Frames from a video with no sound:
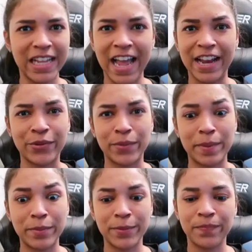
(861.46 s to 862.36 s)
I don't
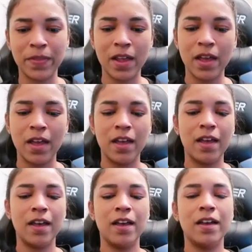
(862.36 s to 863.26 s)
remember.
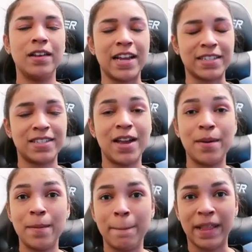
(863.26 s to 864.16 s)
Next,
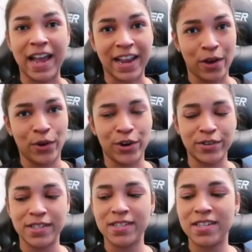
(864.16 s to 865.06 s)
blackout
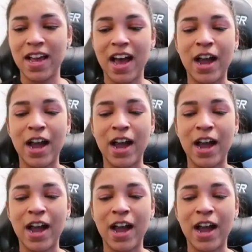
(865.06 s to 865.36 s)
curtains.